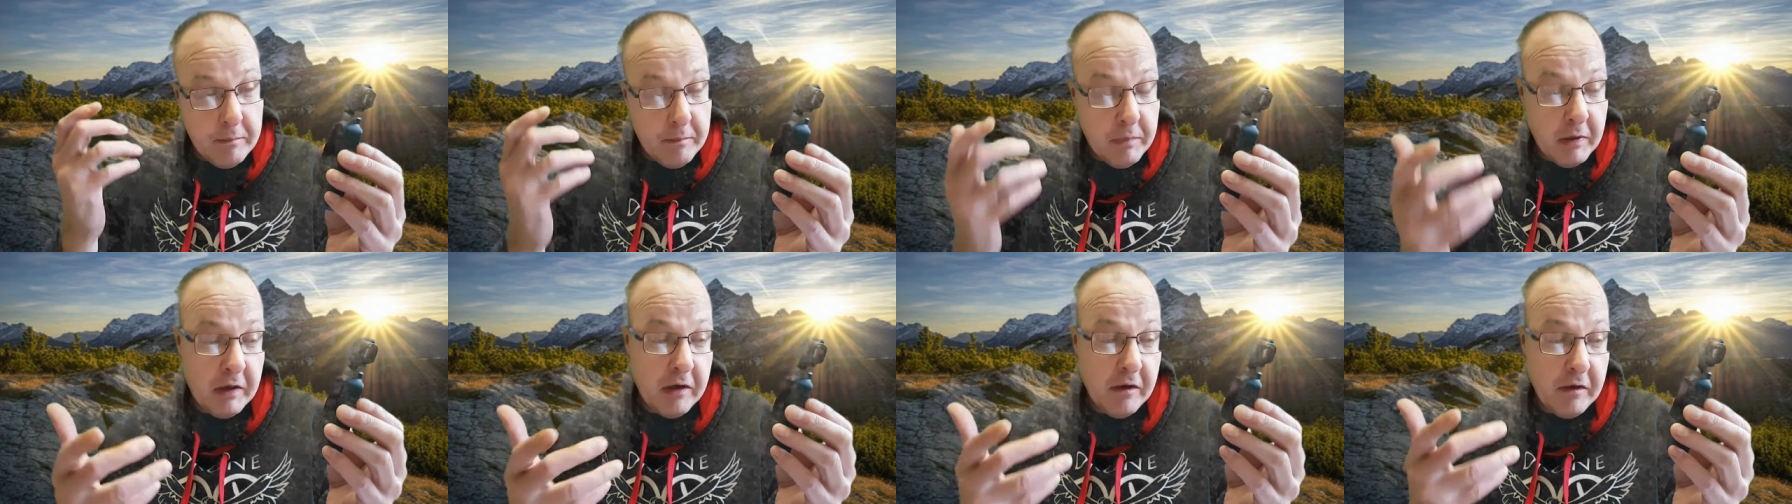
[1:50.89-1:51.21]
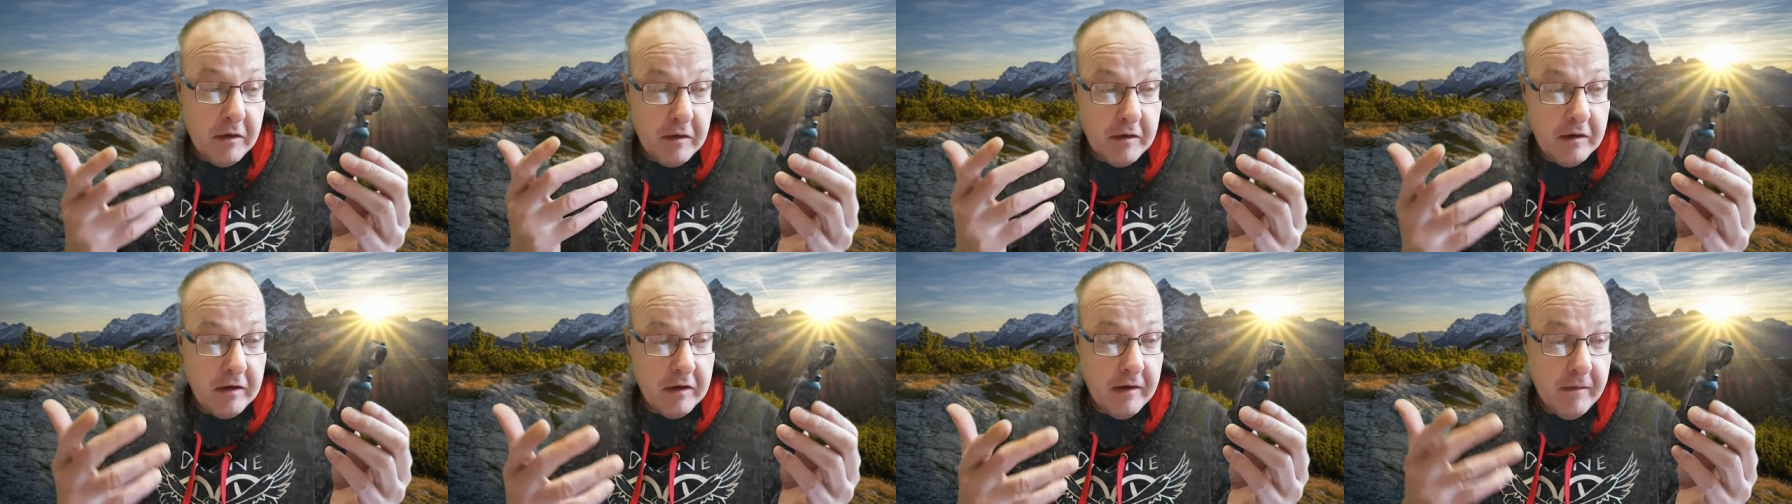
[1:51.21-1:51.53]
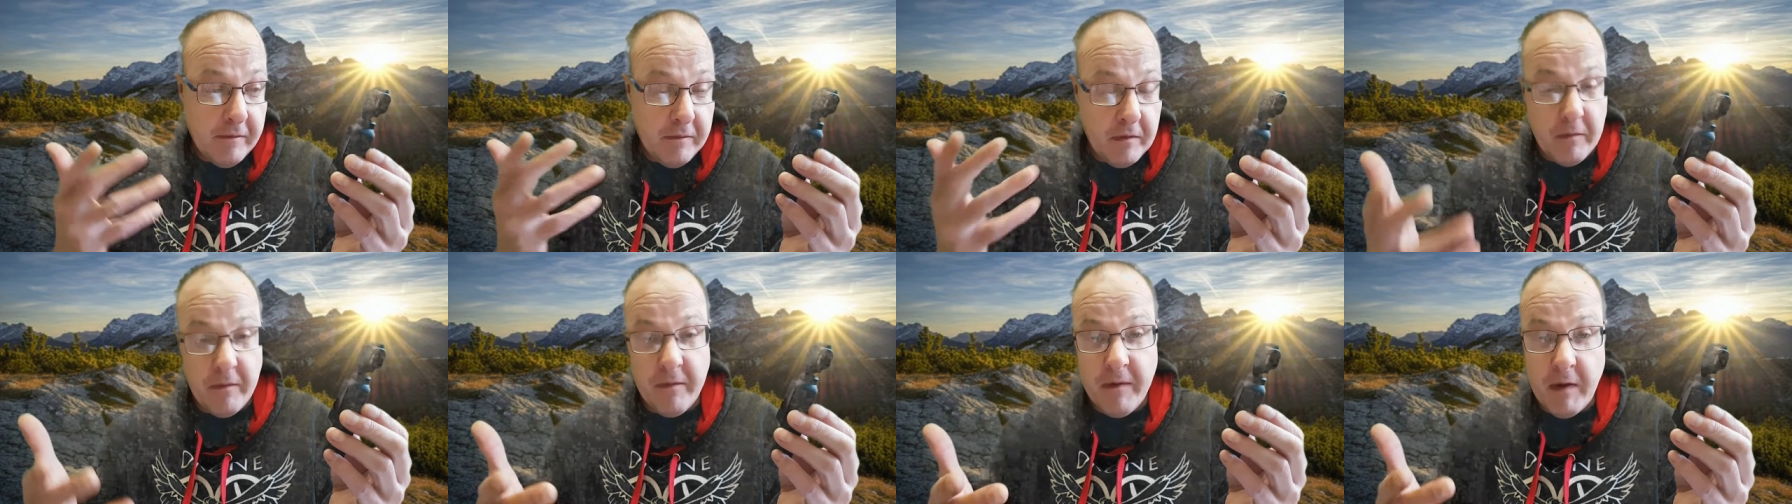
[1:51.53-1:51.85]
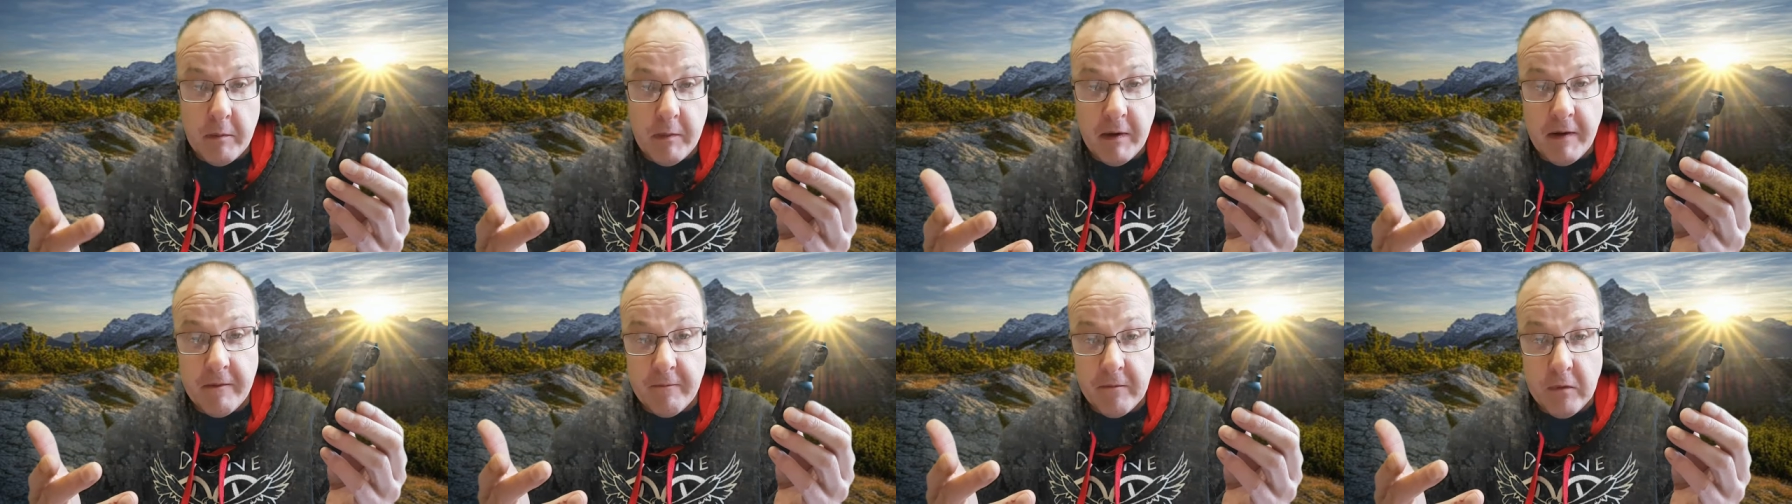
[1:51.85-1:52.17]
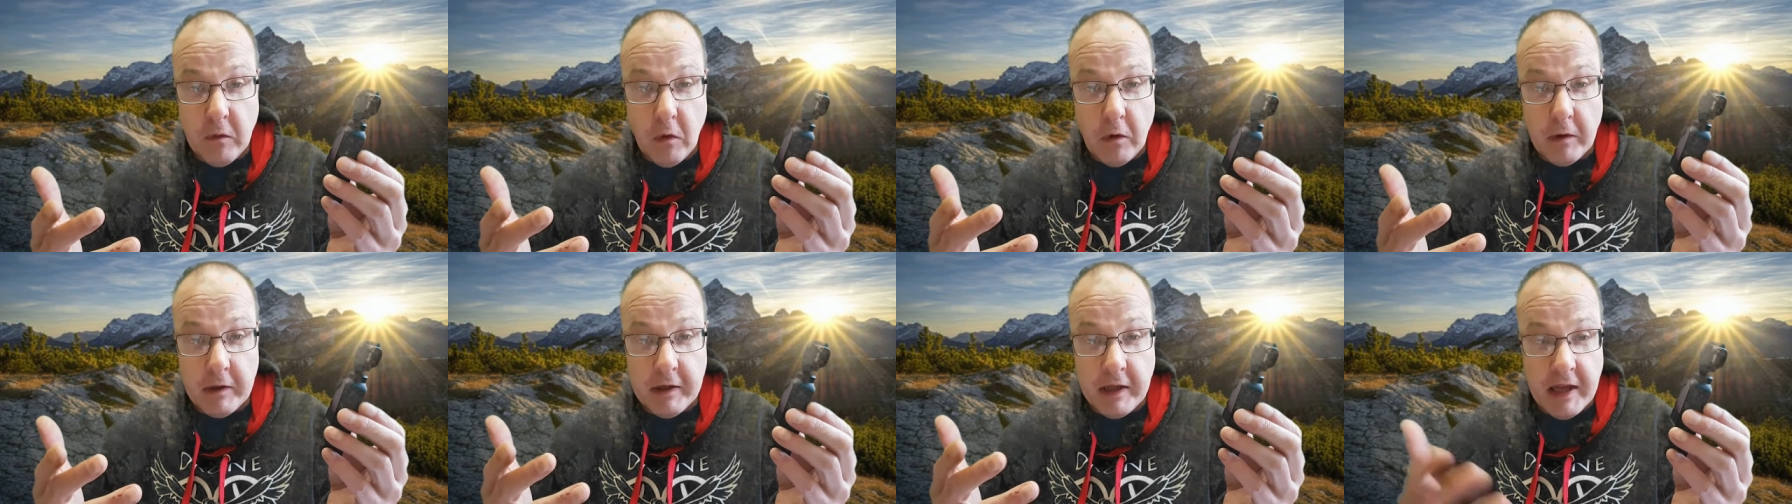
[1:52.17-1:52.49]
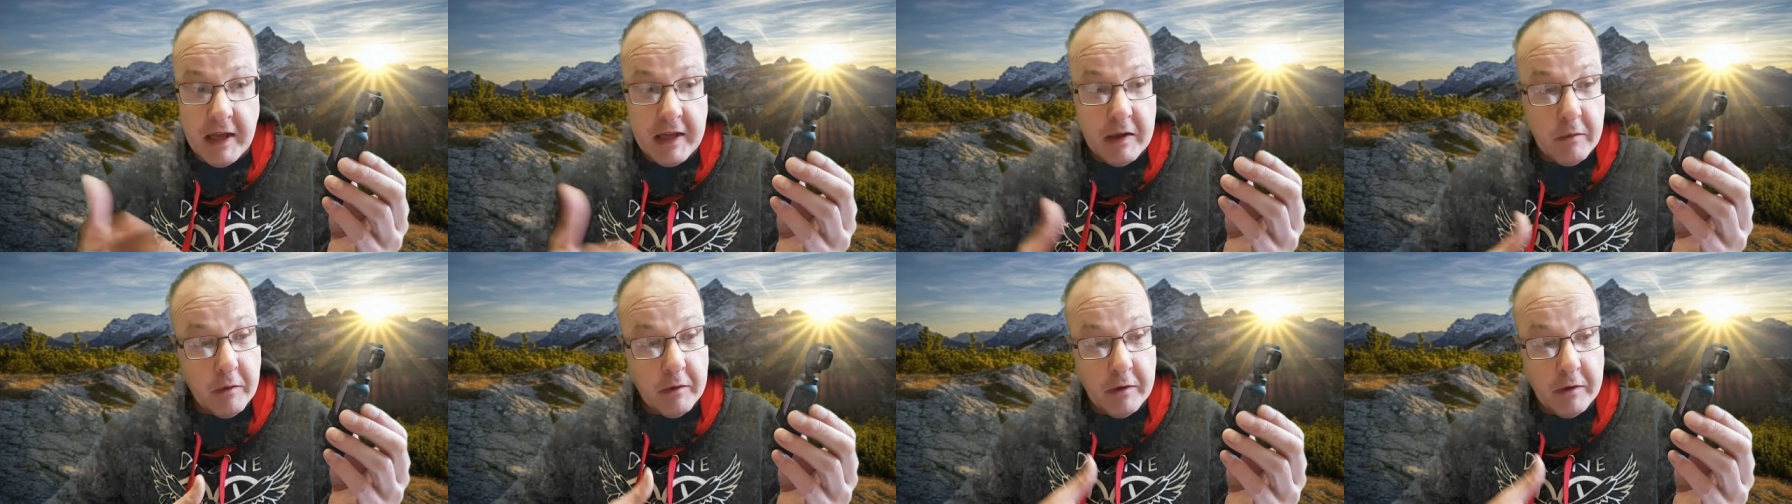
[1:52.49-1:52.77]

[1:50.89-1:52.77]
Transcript: because if you're filming in 4K,